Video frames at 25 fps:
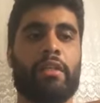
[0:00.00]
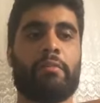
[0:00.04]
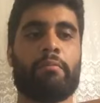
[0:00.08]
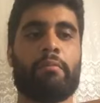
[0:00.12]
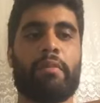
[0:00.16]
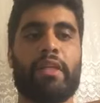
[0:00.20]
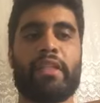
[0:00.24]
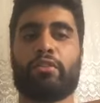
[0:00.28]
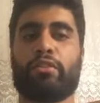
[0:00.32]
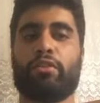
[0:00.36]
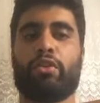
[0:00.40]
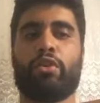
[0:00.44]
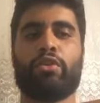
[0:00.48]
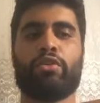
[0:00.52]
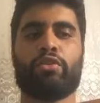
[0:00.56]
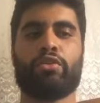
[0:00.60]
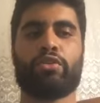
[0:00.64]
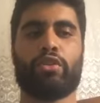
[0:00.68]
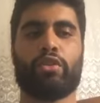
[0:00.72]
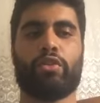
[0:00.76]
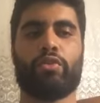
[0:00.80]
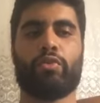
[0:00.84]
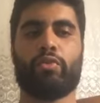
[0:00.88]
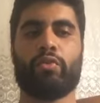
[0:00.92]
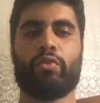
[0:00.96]
But
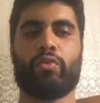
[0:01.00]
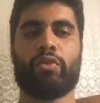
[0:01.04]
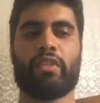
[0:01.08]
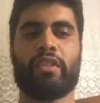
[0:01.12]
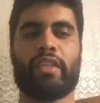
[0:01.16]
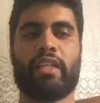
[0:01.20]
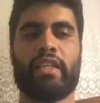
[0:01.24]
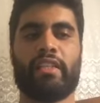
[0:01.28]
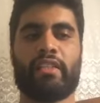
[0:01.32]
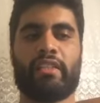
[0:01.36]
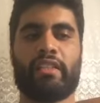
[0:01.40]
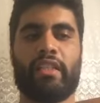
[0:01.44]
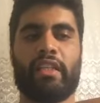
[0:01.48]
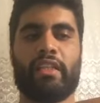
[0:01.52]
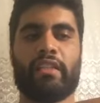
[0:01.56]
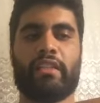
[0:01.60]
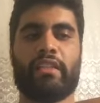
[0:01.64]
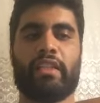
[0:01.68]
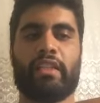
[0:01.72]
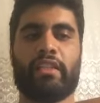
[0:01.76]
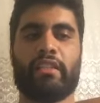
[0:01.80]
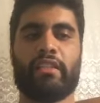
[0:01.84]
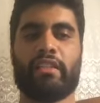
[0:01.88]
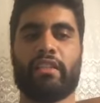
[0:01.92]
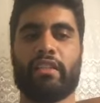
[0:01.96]
also they said
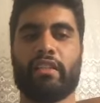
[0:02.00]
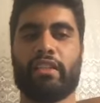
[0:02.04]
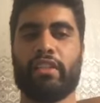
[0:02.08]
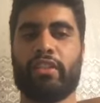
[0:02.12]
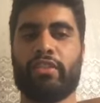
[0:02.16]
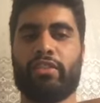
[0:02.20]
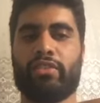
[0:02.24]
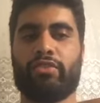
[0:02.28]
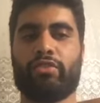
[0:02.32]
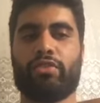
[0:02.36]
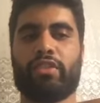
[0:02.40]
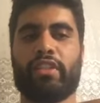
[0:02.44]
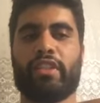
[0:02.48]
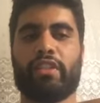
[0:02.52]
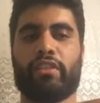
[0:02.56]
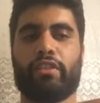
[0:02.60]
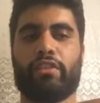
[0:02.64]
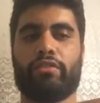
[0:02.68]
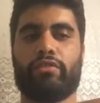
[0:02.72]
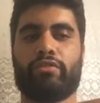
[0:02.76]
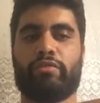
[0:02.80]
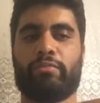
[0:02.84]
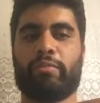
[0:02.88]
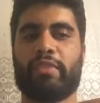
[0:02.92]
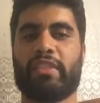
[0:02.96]
that the history
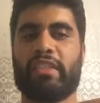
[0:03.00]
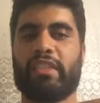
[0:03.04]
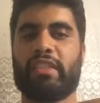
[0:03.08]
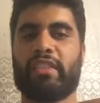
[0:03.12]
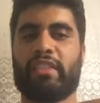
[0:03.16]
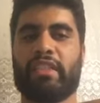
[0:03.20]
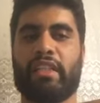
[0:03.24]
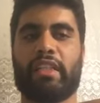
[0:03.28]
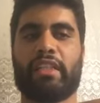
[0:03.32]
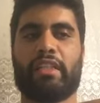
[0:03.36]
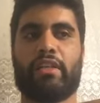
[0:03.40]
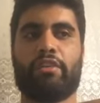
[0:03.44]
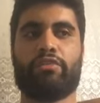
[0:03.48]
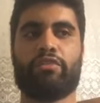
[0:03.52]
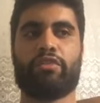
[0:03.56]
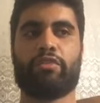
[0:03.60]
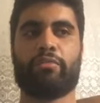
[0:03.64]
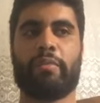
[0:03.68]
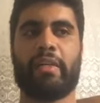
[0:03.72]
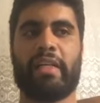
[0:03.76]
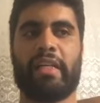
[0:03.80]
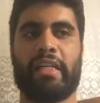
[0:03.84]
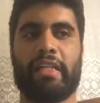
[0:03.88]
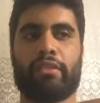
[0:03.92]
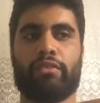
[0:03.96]
of Bsisa goes
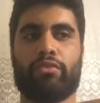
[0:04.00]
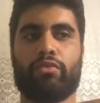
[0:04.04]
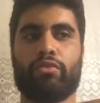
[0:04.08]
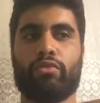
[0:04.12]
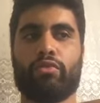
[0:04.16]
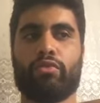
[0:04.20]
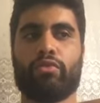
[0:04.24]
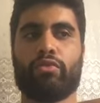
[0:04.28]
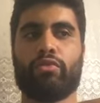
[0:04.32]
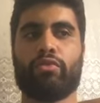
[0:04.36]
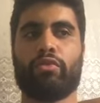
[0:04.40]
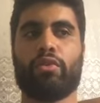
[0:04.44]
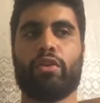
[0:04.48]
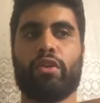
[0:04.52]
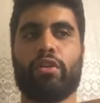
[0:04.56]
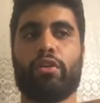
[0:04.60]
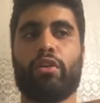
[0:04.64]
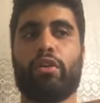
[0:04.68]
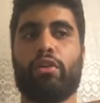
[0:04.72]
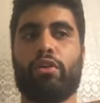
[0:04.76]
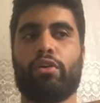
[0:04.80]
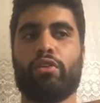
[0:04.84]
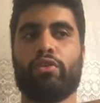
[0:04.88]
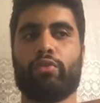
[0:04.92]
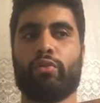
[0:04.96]
back to a
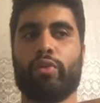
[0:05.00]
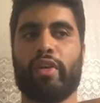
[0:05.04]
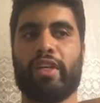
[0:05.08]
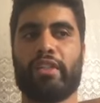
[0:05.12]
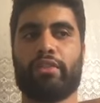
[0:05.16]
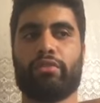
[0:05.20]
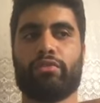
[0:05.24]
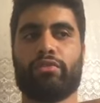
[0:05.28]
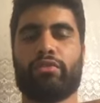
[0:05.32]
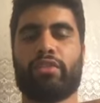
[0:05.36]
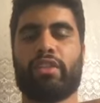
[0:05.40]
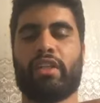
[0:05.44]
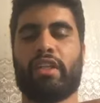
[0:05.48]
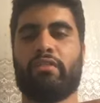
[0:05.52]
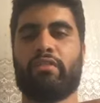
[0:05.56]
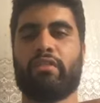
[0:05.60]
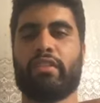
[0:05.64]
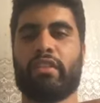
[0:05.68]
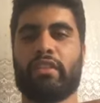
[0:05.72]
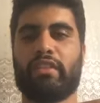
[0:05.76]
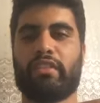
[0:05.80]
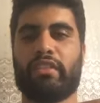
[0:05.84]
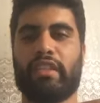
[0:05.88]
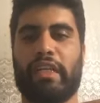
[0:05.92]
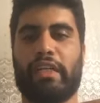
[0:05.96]
long way to
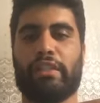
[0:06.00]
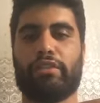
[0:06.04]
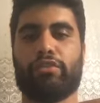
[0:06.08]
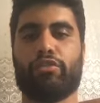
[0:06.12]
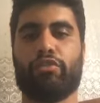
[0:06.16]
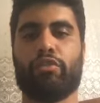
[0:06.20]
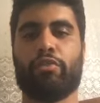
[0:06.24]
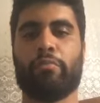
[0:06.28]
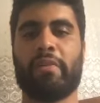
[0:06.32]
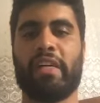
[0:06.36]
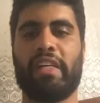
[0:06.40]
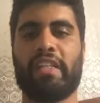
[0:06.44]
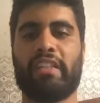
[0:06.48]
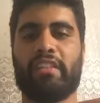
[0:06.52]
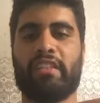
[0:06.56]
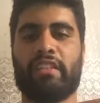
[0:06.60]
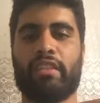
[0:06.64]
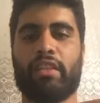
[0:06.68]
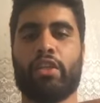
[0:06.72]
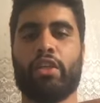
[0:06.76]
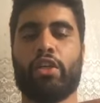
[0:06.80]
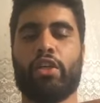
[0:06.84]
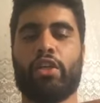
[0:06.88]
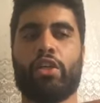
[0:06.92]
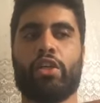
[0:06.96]
travelers and nomads,
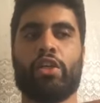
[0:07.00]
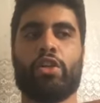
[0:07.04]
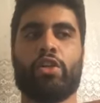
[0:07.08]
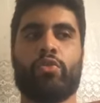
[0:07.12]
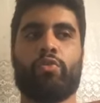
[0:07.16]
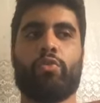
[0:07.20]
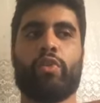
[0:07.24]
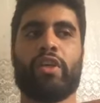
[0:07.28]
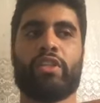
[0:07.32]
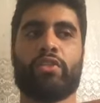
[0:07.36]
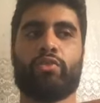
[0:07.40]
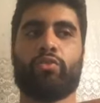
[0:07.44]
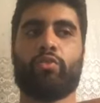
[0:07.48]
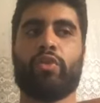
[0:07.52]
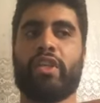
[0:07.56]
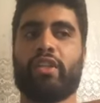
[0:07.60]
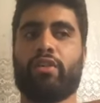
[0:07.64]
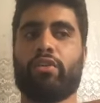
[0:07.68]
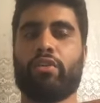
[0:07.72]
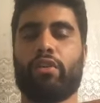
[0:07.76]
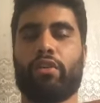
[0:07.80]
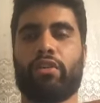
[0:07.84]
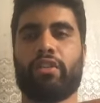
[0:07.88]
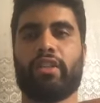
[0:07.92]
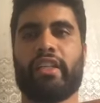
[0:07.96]
what we
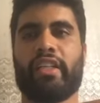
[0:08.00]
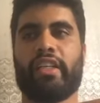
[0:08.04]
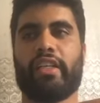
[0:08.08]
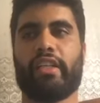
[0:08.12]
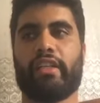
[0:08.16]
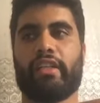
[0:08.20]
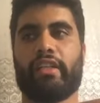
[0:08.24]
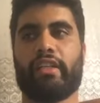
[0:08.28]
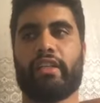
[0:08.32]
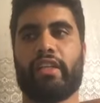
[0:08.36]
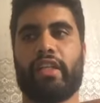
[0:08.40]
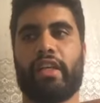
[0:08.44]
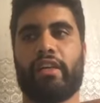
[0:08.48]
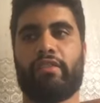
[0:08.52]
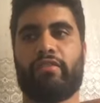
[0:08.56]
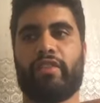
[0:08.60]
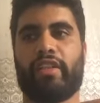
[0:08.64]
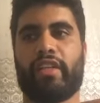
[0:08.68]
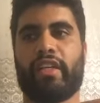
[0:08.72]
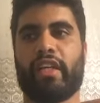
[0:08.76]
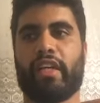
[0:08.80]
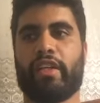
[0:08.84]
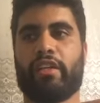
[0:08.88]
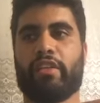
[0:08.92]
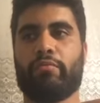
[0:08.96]
call here in
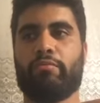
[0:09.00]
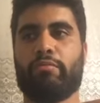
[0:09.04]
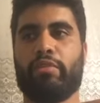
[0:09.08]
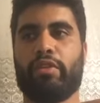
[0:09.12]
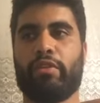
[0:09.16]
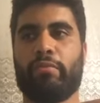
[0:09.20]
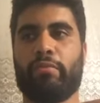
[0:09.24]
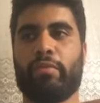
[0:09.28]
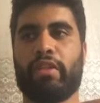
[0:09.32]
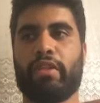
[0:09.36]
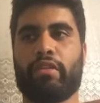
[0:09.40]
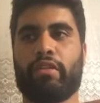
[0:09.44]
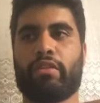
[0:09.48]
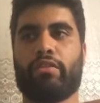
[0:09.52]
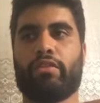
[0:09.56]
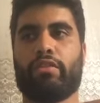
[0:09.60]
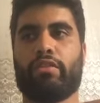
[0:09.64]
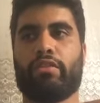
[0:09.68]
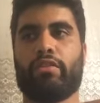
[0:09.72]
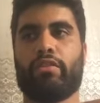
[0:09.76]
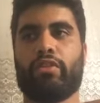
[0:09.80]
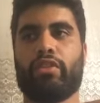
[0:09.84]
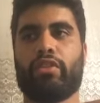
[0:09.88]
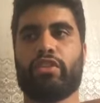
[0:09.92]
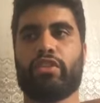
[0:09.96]
Africa the Berber,
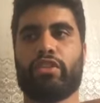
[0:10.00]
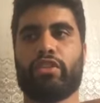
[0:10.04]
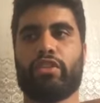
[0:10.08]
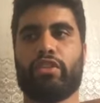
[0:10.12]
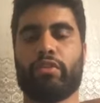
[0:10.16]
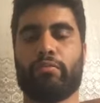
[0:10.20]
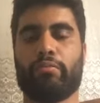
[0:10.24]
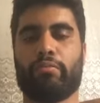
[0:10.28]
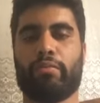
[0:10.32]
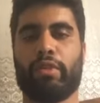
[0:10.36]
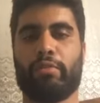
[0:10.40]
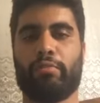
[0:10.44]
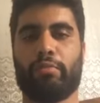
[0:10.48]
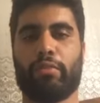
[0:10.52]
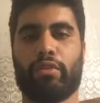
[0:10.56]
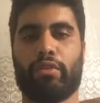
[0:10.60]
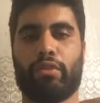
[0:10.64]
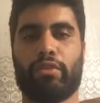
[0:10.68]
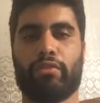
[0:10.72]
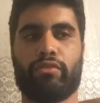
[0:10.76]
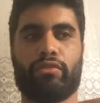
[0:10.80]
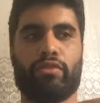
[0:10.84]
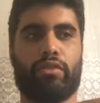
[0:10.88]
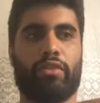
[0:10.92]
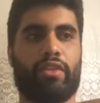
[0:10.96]
the original people
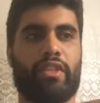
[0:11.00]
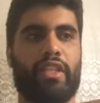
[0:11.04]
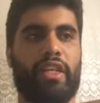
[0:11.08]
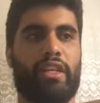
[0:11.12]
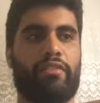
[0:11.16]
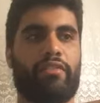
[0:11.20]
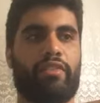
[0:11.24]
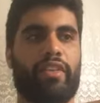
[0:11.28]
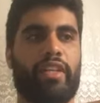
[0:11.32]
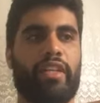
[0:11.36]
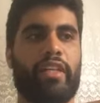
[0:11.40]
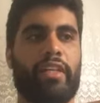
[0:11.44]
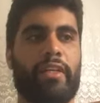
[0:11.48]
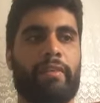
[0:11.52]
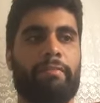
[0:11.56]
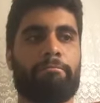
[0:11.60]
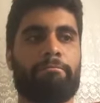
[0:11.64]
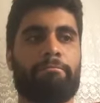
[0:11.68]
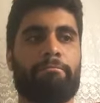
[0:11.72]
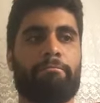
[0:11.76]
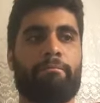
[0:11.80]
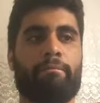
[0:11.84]
of North Africa.